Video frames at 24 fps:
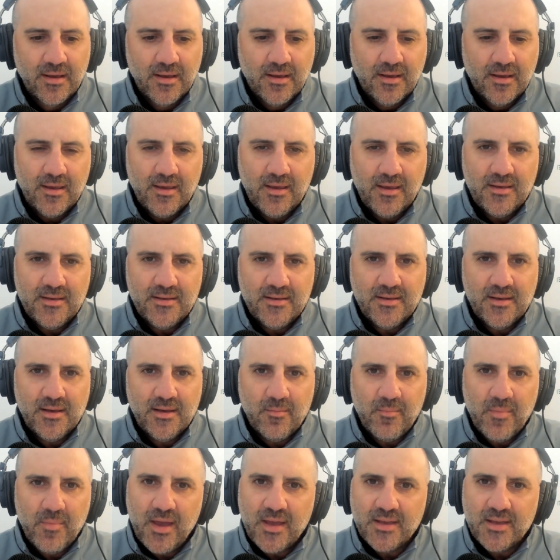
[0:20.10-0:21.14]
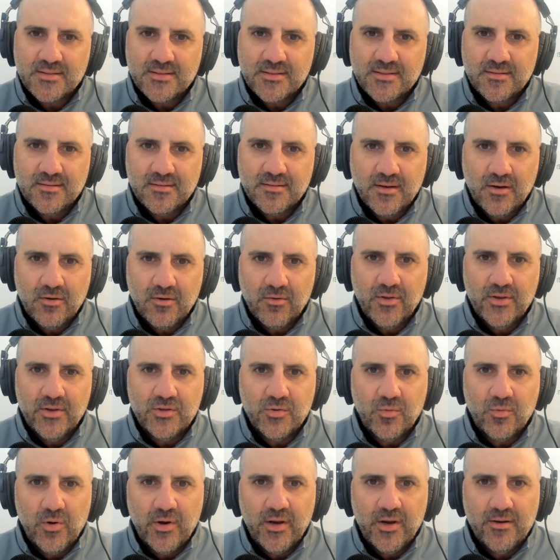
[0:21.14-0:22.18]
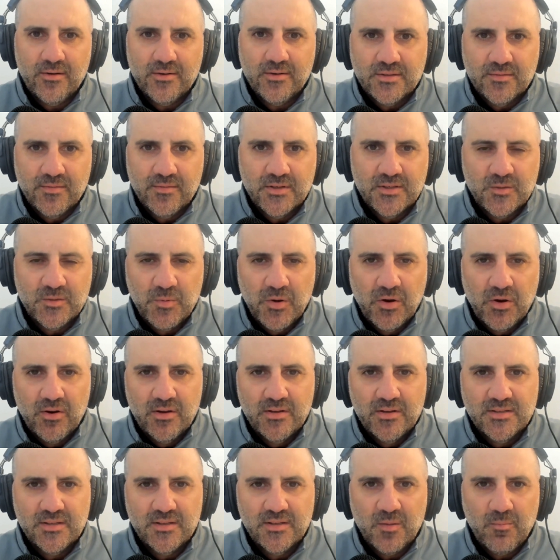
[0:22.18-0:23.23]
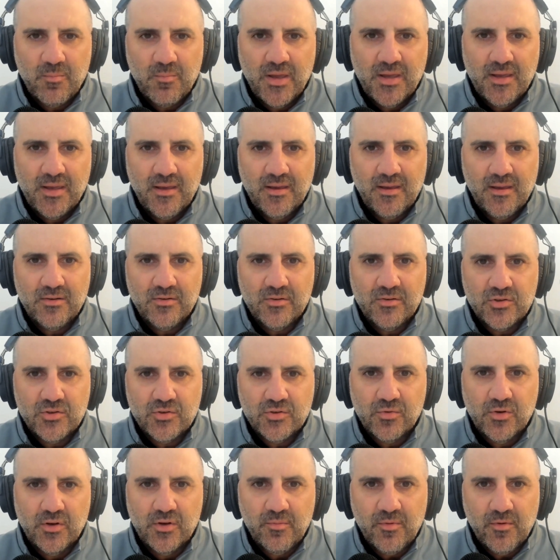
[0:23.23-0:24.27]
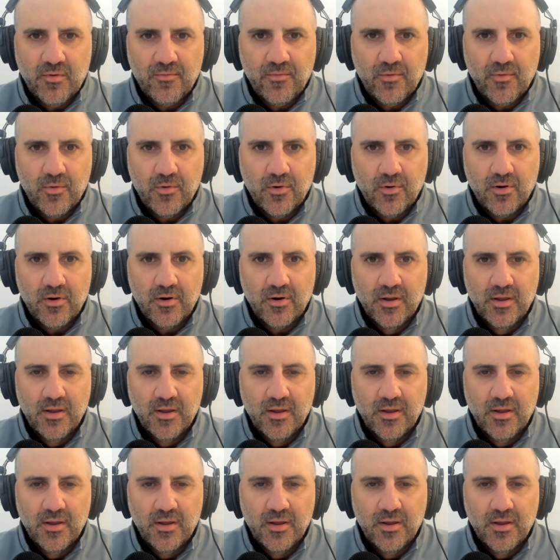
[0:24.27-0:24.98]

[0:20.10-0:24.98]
He amassed nearly 20 years of experience in the banking industry before